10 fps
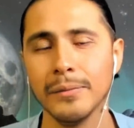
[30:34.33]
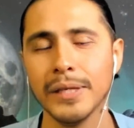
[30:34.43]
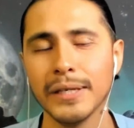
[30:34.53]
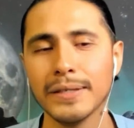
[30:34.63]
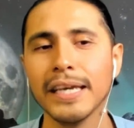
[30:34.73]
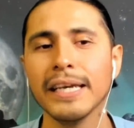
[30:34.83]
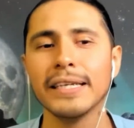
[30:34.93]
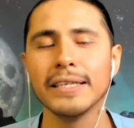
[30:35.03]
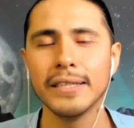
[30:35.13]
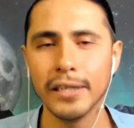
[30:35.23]
because
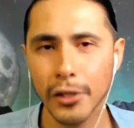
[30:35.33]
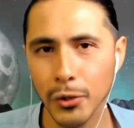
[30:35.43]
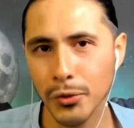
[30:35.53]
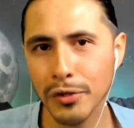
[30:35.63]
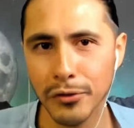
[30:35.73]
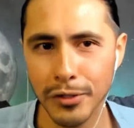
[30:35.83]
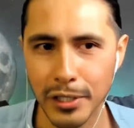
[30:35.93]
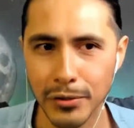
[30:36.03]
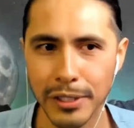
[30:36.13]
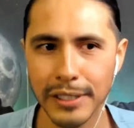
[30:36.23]
another word for
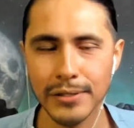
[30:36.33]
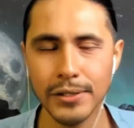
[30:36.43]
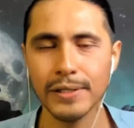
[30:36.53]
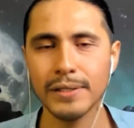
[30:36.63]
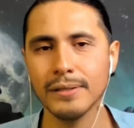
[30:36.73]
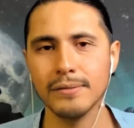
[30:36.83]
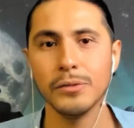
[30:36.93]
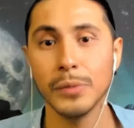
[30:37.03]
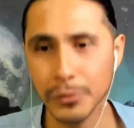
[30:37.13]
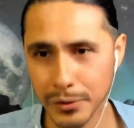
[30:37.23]
tantric is just
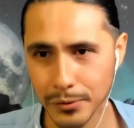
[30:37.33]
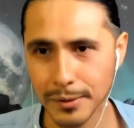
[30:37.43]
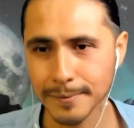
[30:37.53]
spiritual.